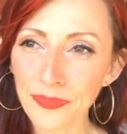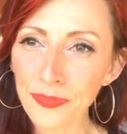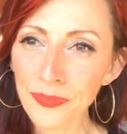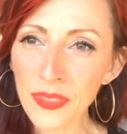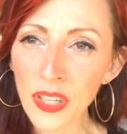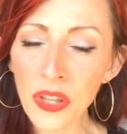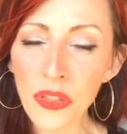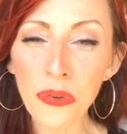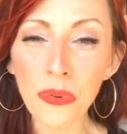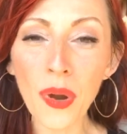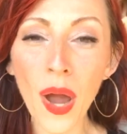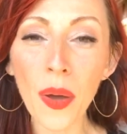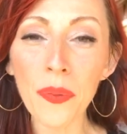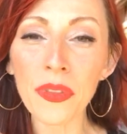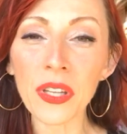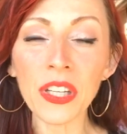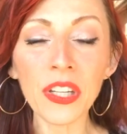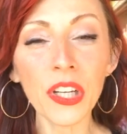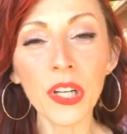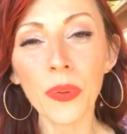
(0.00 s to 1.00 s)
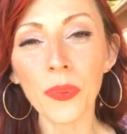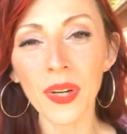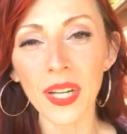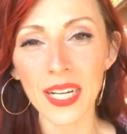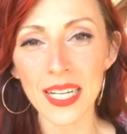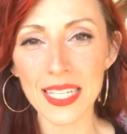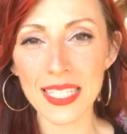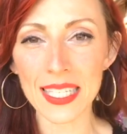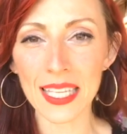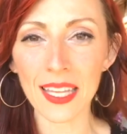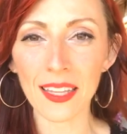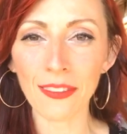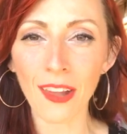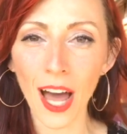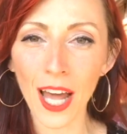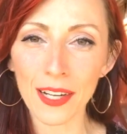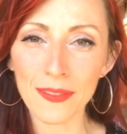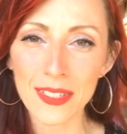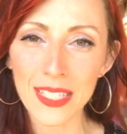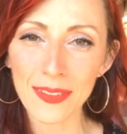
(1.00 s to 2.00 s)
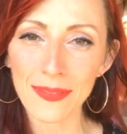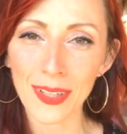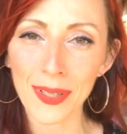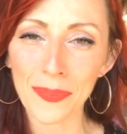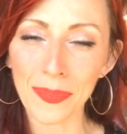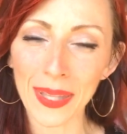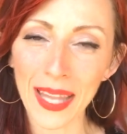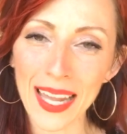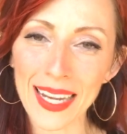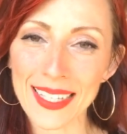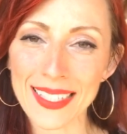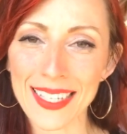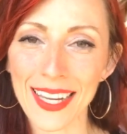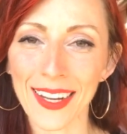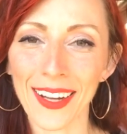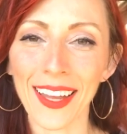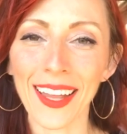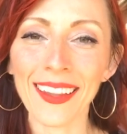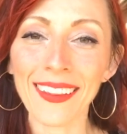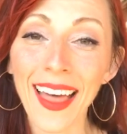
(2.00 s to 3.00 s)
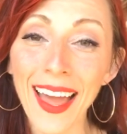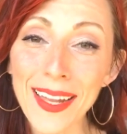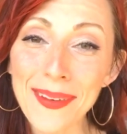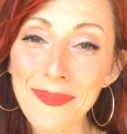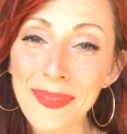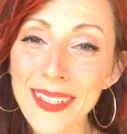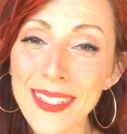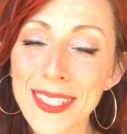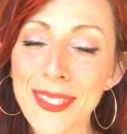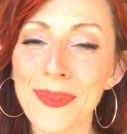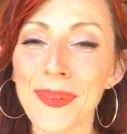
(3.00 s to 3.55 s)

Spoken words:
Throughout the year, we're going to see a lot of different planetary alignments.